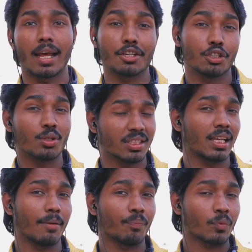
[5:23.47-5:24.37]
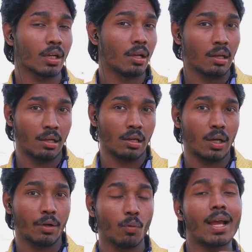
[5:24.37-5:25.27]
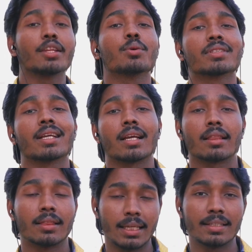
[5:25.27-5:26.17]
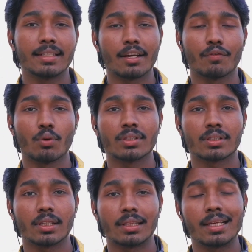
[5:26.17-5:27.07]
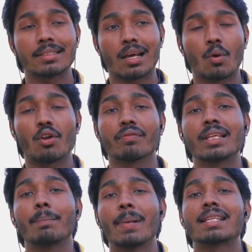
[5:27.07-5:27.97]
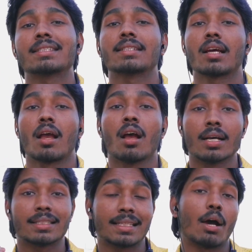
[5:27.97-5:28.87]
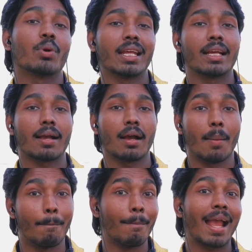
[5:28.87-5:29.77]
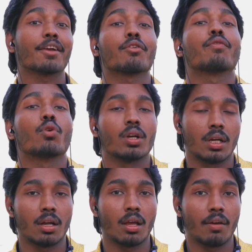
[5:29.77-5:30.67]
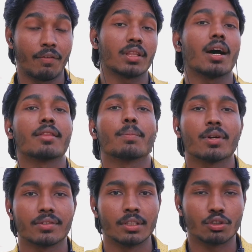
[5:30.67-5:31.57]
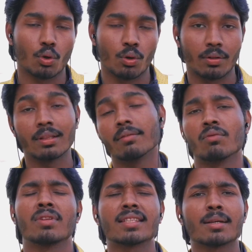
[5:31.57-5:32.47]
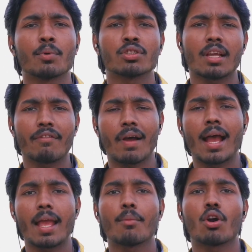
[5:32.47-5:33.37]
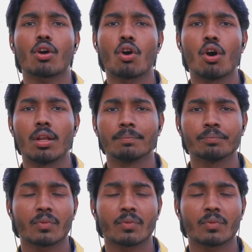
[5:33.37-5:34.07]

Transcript: And I should say, while using these earphones, these are one of the best sounding microphone for the other person. So let's suppose if I am on a call,